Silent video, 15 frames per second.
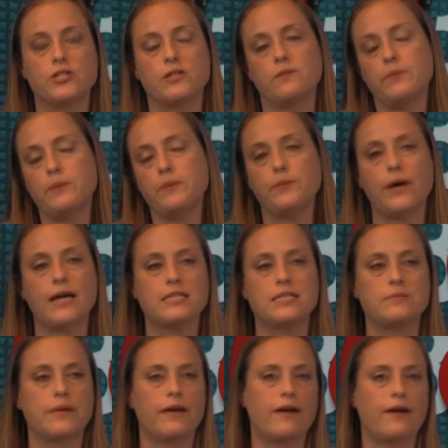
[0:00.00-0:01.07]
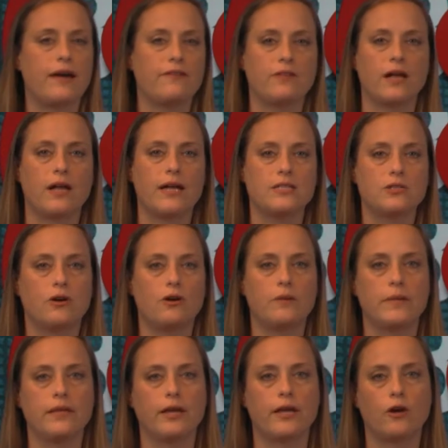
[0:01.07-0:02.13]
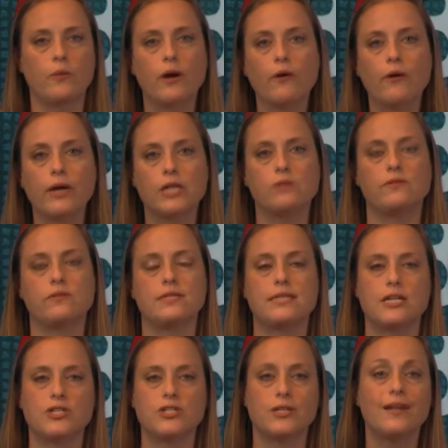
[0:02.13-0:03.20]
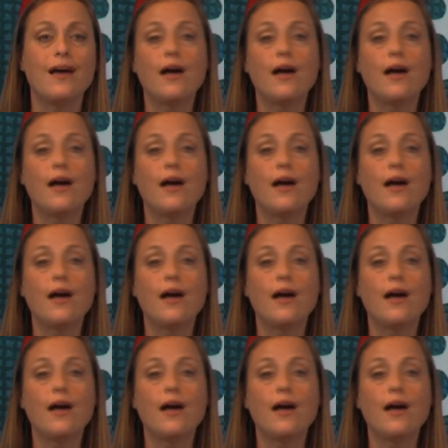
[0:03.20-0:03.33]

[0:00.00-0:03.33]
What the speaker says: And people ask me, I have clients calling me like, are we going into a recession?